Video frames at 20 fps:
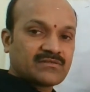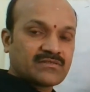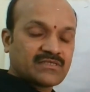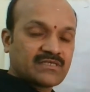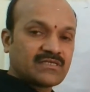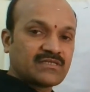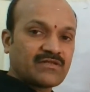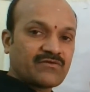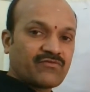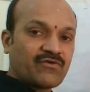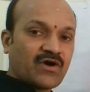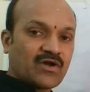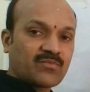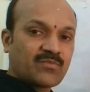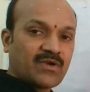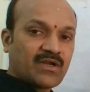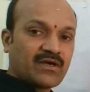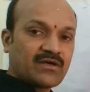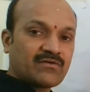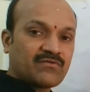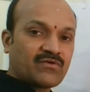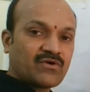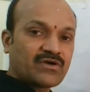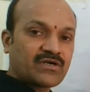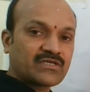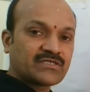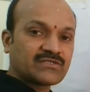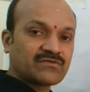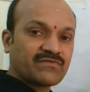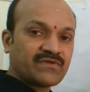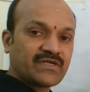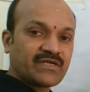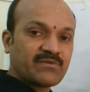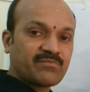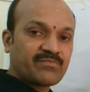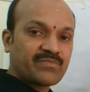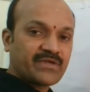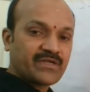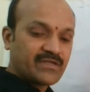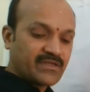See in the formula, what is
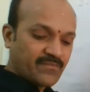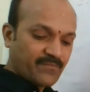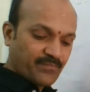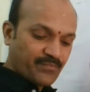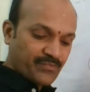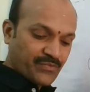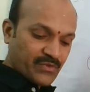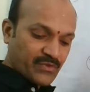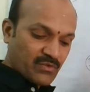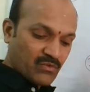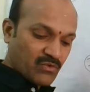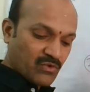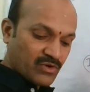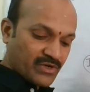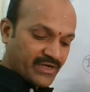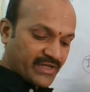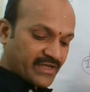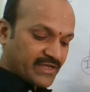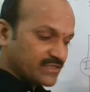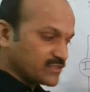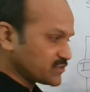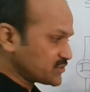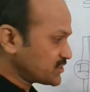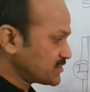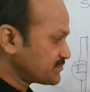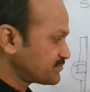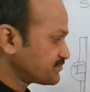VMP? Voltage.